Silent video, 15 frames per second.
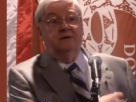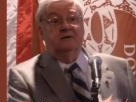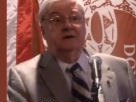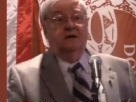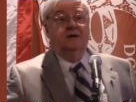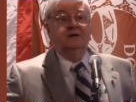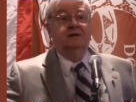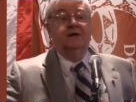
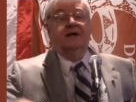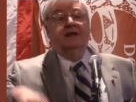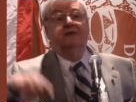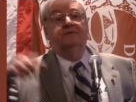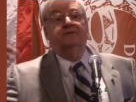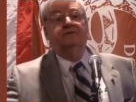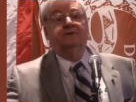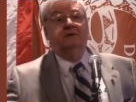a lot
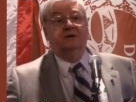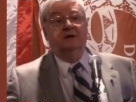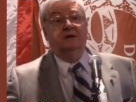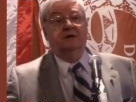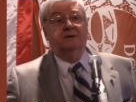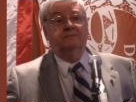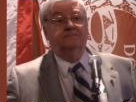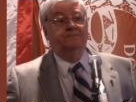of
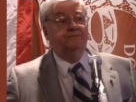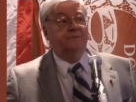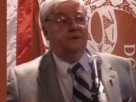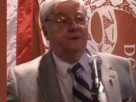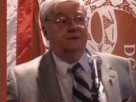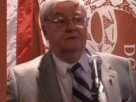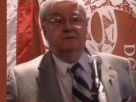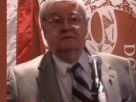um,
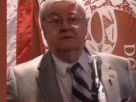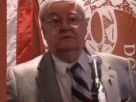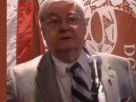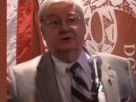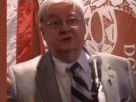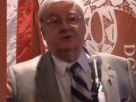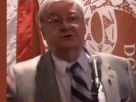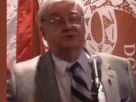
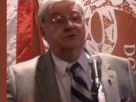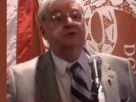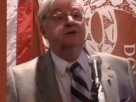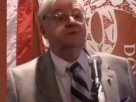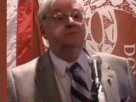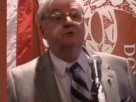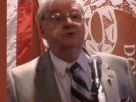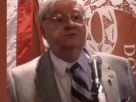industry
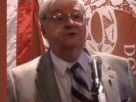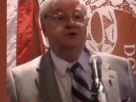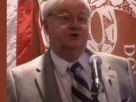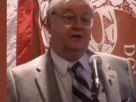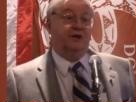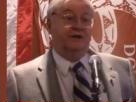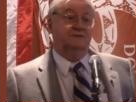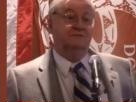did move to
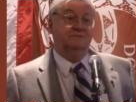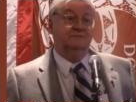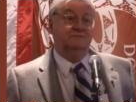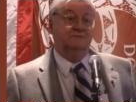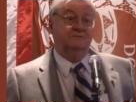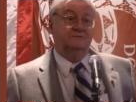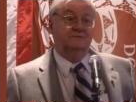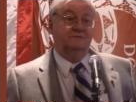China.
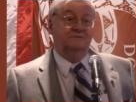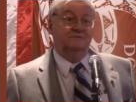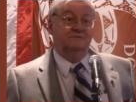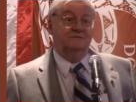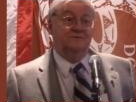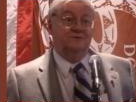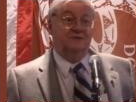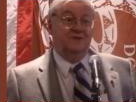
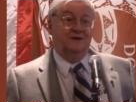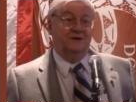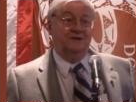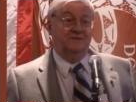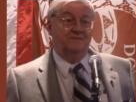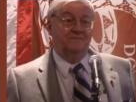Okay?